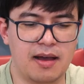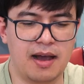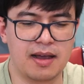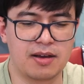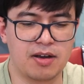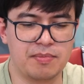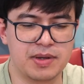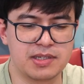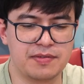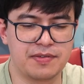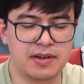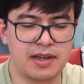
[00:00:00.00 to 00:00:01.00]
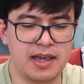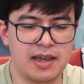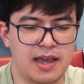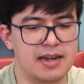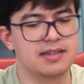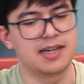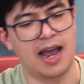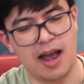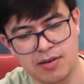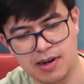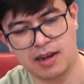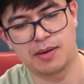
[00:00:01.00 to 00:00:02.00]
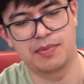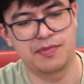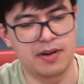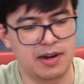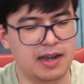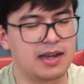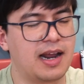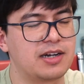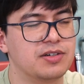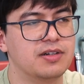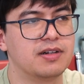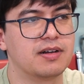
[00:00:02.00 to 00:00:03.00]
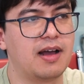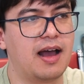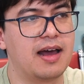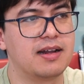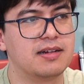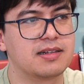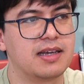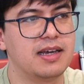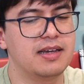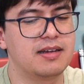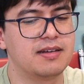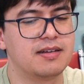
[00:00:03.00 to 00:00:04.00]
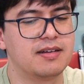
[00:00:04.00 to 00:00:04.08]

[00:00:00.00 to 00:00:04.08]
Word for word: I got myself a gig in town, like a, like an actual adult gig,